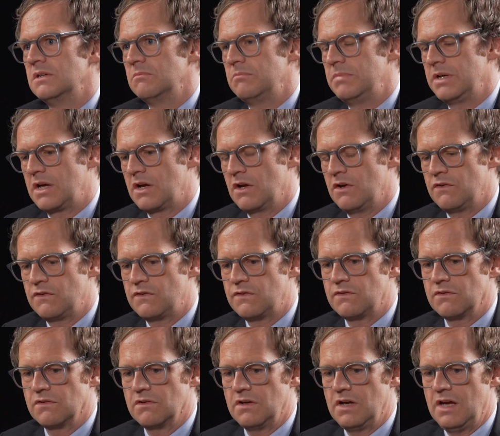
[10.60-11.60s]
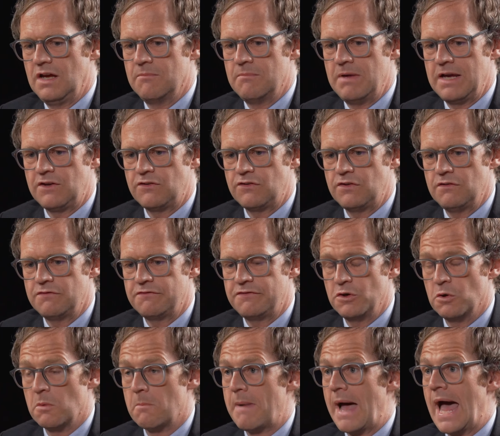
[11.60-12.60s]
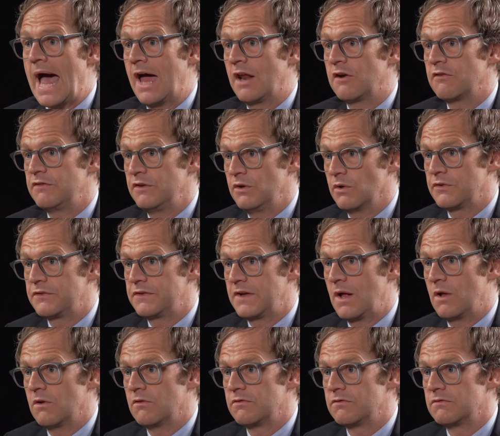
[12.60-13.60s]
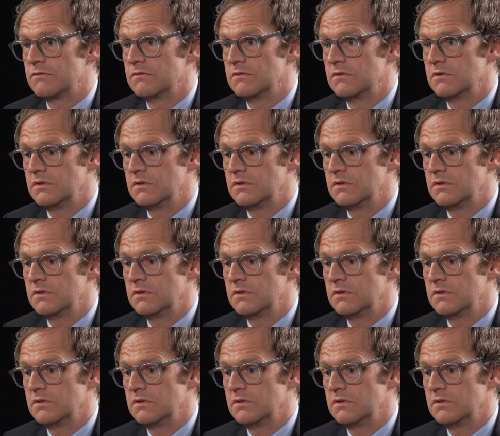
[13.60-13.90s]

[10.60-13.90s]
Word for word: because it makes you feel bad for yourself.